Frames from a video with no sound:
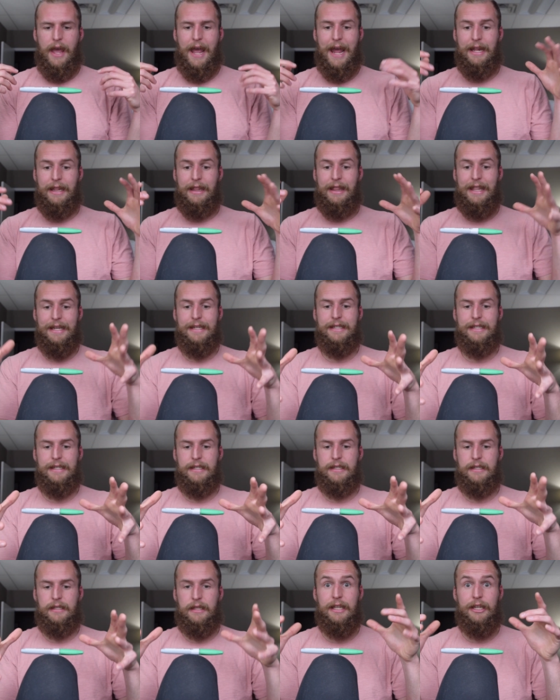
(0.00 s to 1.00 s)
and this
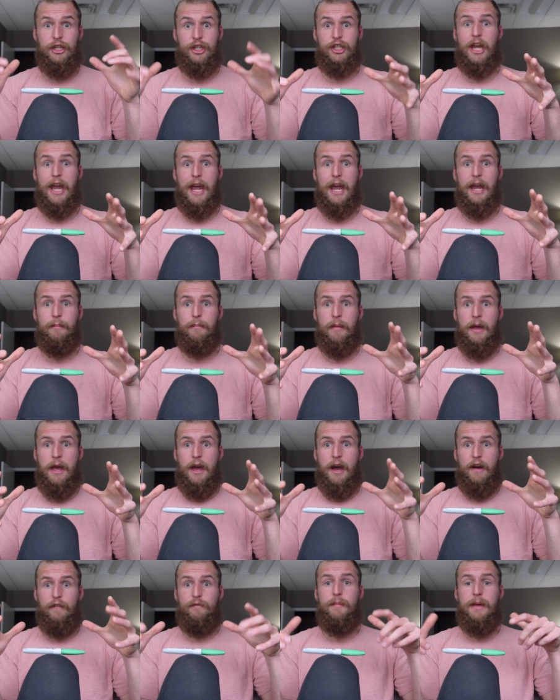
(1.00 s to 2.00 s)
is the shame
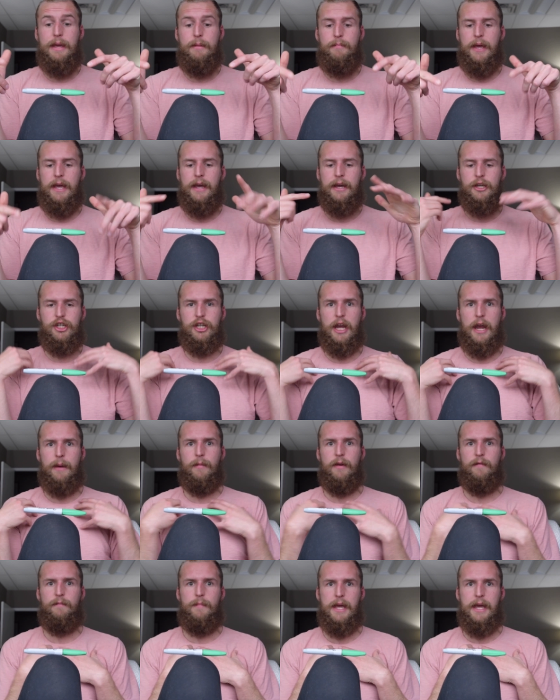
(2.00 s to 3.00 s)
of me being
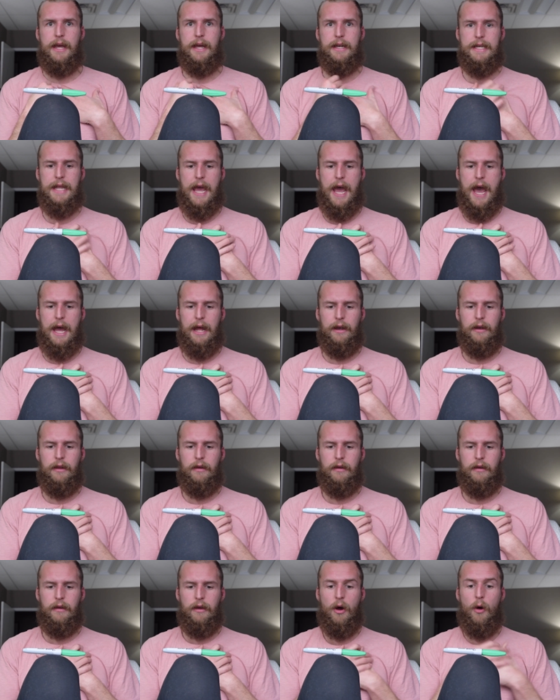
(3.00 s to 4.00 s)
ashamed of being a dad.
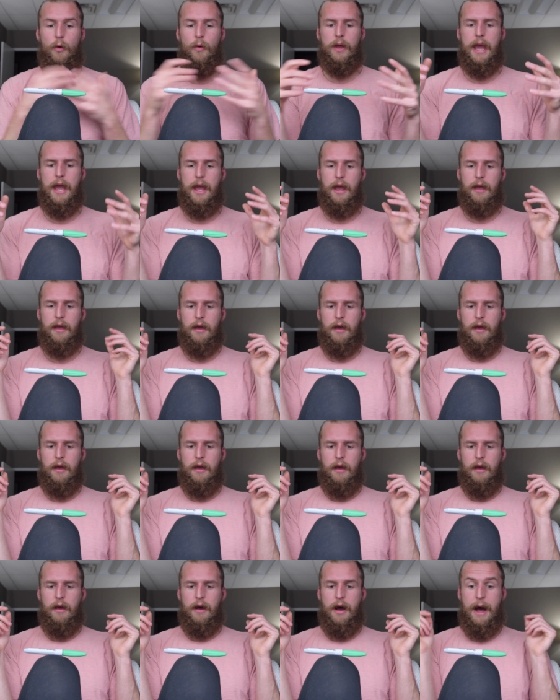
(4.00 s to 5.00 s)
Okay,
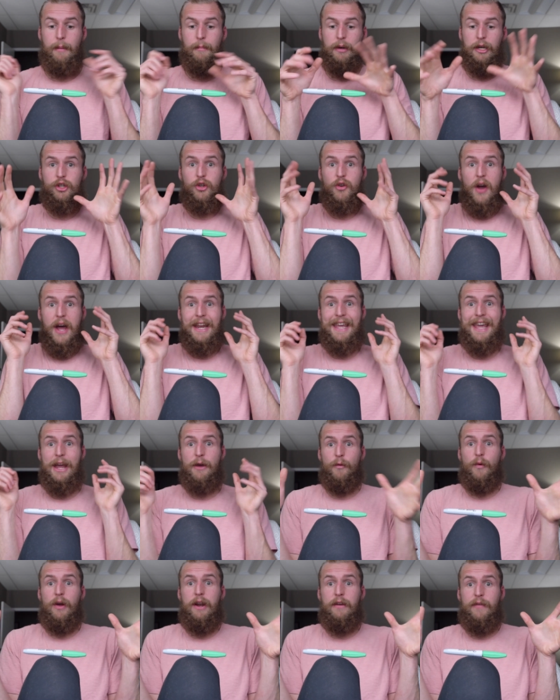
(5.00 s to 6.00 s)
I'm gonna try to
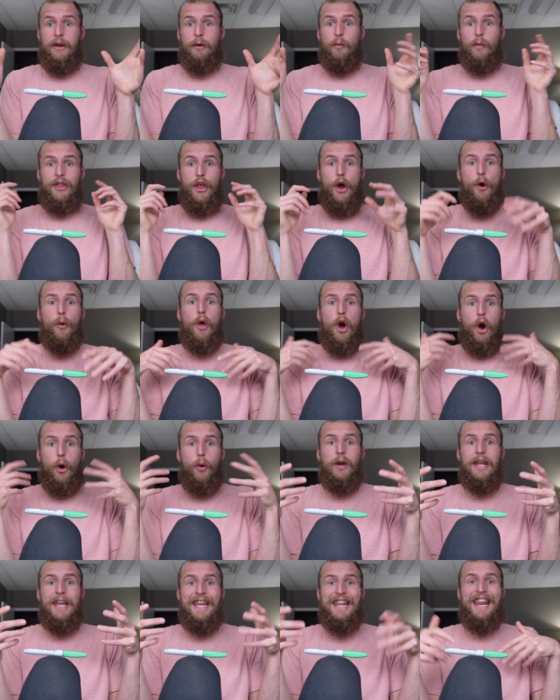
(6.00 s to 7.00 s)
get rid of it without
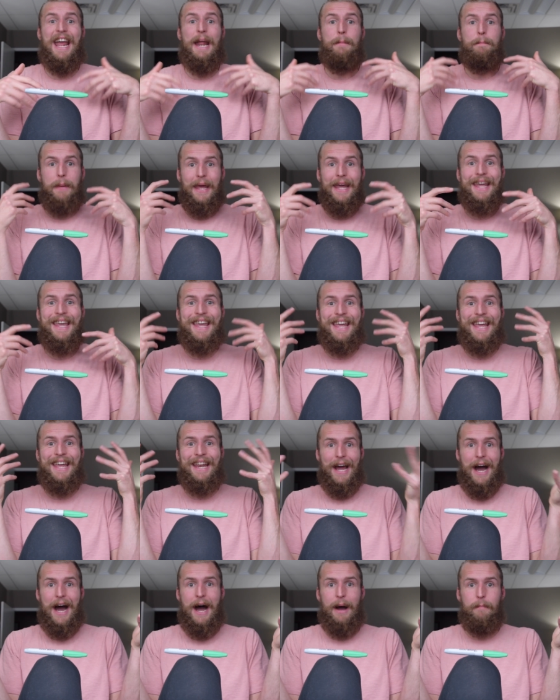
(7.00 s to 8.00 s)
owning it and picking
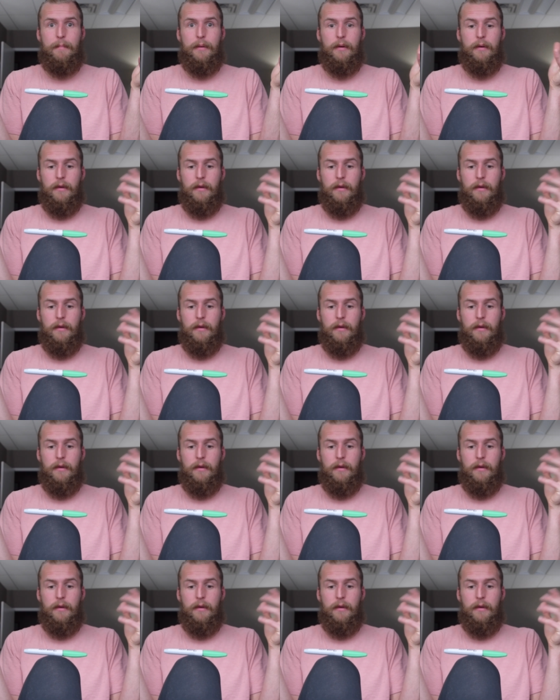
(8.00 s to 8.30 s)
it up.